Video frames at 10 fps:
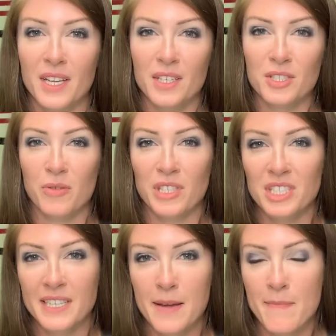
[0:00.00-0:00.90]
So I
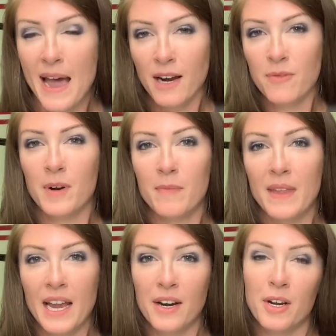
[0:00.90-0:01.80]
just came back from
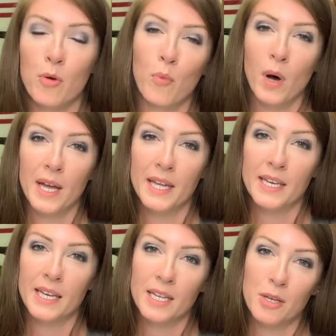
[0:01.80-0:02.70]
the Area
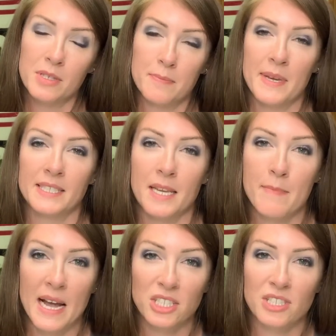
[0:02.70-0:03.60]
1 USPSA
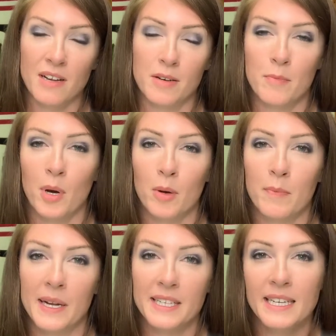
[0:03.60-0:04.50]
match down in Paul
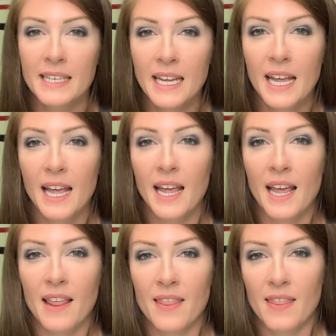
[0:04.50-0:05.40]
Bunyan.
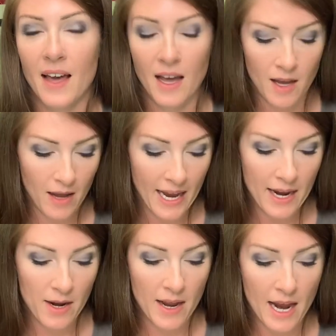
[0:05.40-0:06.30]

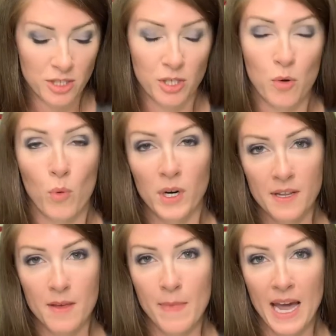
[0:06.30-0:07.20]
I actually worked
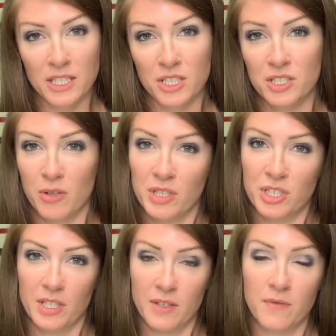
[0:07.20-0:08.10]
the match, and so I
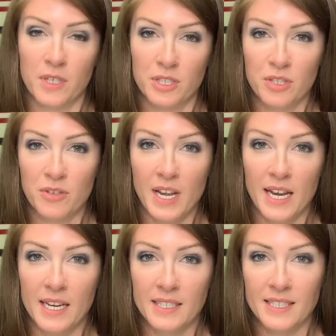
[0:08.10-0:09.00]
shot the first 2
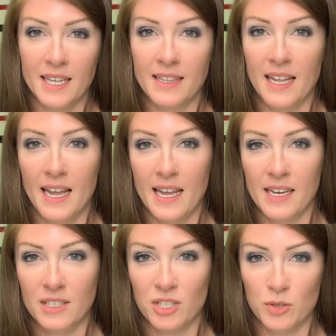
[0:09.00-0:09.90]
days and
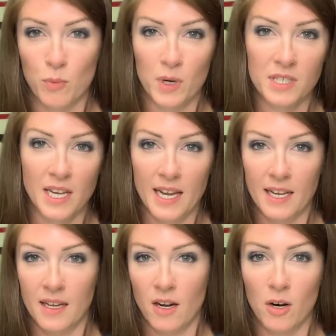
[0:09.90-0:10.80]
then just worked
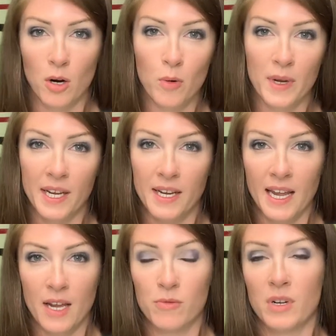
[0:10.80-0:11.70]
ROing
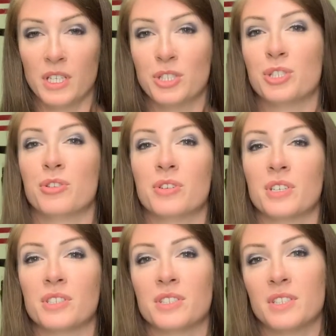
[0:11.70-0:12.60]
and running
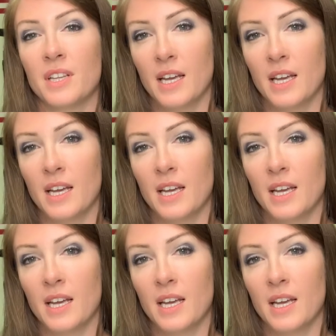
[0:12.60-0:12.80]
shooters